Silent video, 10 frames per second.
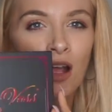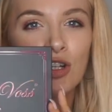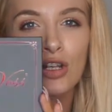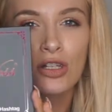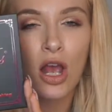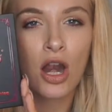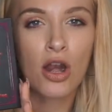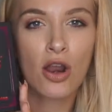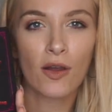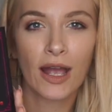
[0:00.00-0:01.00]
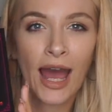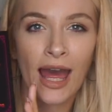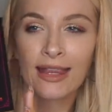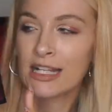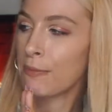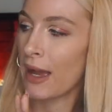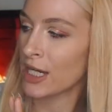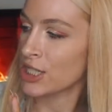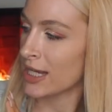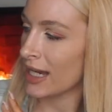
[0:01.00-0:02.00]
Just look at this
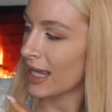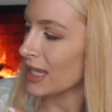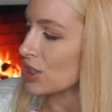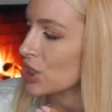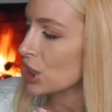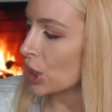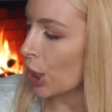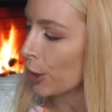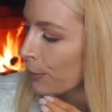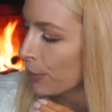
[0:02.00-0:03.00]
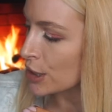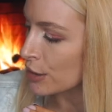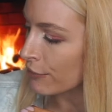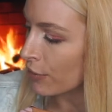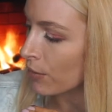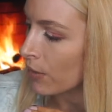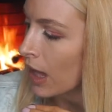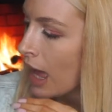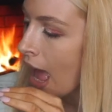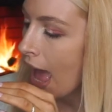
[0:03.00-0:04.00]
packaging. It is so beautiful.
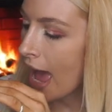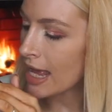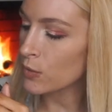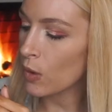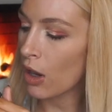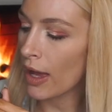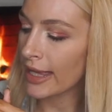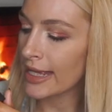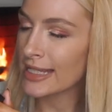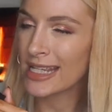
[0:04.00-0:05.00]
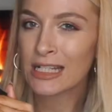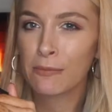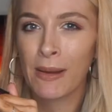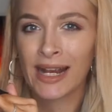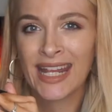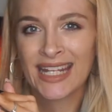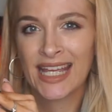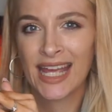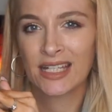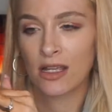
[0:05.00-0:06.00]
And what I like is it's
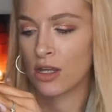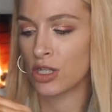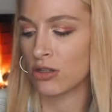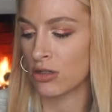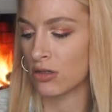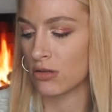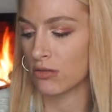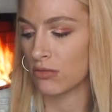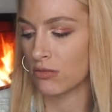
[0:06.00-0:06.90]
magnetic, so you just